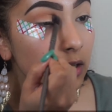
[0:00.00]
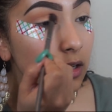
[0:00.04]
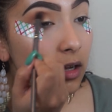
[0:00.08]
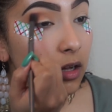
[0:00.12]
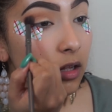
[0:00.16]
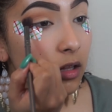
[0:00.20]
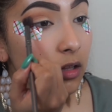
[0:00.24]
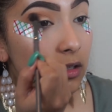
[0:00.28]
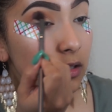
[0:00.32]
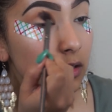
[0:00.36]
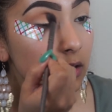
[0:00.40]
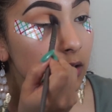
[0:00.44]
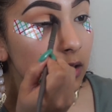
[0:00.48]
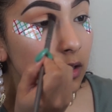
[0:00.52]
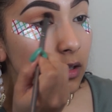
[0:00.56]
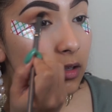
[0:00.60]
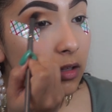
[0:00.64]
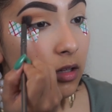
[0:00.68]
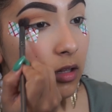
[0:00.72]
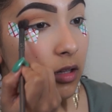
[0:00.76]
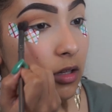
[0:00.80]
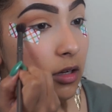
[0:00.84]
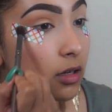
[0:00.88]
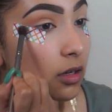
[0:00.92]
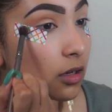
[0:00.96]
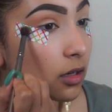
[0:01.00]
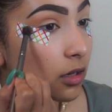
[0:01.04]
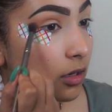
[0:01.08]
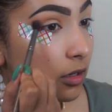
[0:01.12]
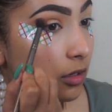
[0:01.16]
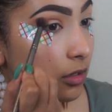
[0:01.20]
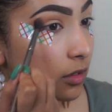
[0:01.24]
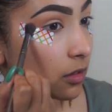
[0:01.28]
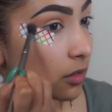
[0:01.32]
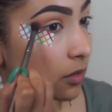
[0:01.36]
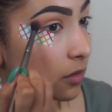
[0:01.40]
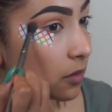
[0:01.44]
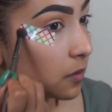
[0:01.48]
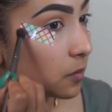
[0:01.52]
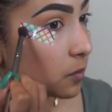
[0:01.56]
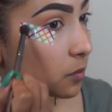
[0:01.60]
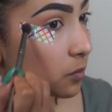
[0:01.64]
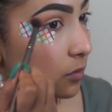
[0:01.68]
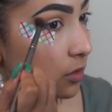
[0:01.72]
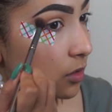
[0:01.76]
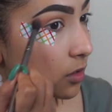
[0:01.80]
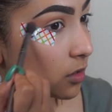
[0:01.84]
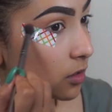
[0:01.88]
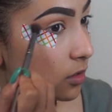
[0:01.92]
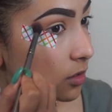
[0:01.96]
color, and then
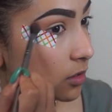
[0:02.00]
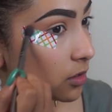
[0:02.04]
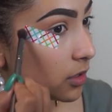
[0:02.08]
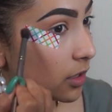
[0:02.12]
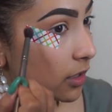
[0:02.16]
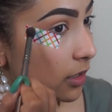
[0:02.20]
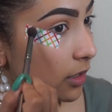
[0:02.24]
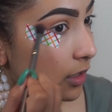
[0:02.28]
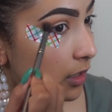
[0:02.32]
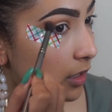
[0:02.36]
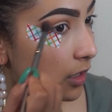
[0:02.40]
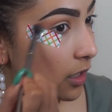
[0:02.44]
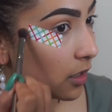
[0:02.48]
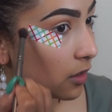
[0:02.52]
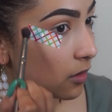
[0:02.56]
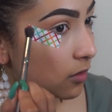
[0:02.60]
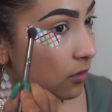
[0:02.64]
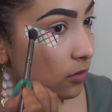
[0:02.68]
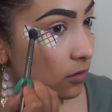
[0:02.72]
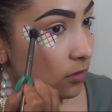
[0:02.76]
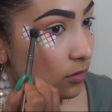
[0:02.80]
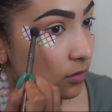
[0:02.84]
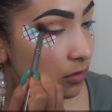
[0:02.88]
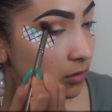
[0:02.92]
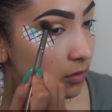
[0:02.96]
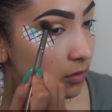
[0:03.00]
I'm going to take it out.